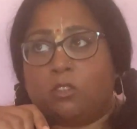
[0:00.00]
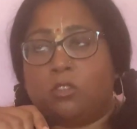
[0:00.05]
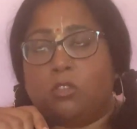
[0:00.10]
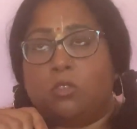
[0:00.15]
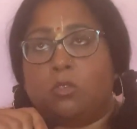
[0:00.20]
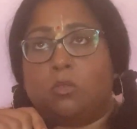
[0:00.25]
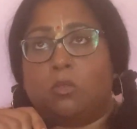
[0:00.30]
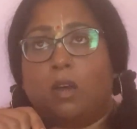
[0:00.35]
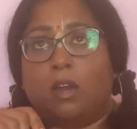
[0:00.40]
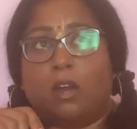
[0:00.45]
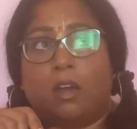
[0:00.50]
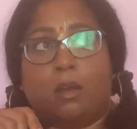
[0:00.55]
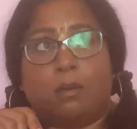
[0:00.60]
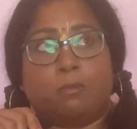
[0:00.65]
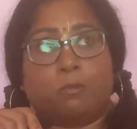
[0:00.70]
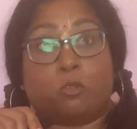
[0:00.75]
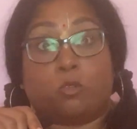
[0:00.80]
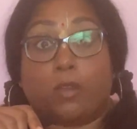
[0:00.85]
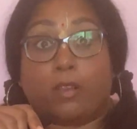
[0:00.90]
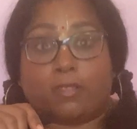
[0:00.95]
to
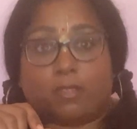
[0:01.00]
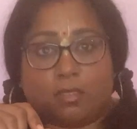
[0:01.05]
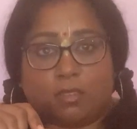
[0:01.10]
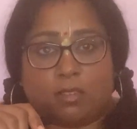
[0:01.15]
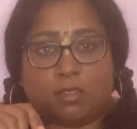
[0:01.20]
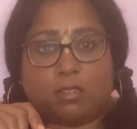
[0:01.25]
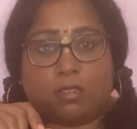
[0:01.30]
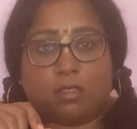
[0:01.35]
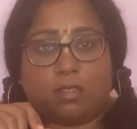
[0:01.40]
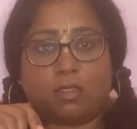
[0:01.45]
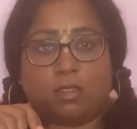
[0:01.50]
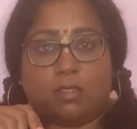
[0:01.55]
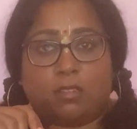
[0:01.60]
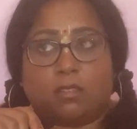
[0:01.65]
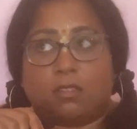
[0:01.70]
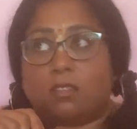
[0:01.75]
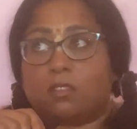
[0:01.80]
um, dressing the deities?